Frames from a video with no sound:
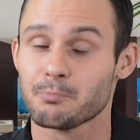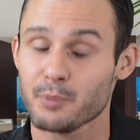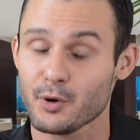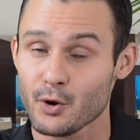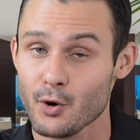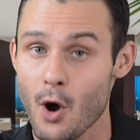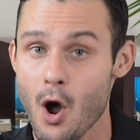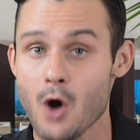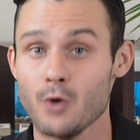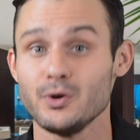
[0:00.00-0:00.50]

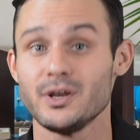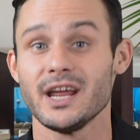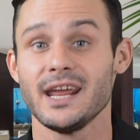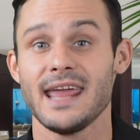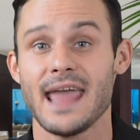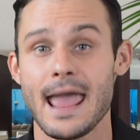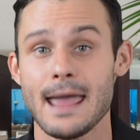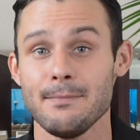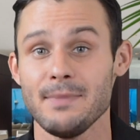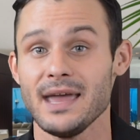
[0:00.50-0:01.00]
prone to
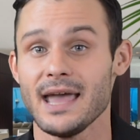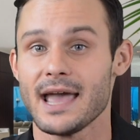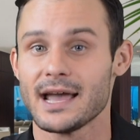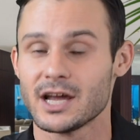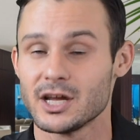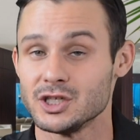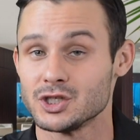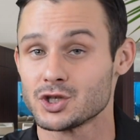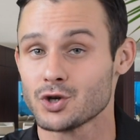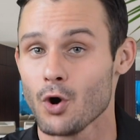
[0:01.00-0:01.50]
gaming and
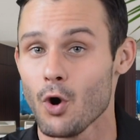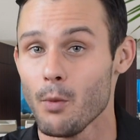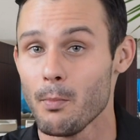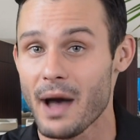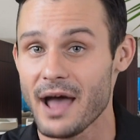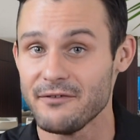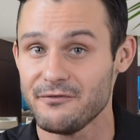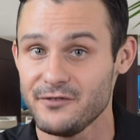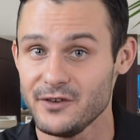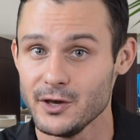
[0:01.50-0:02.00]
control
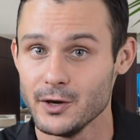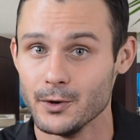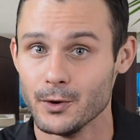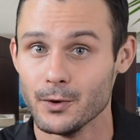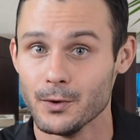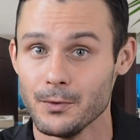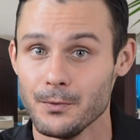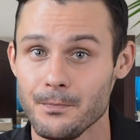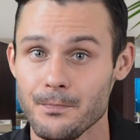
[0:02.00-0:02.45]
by few.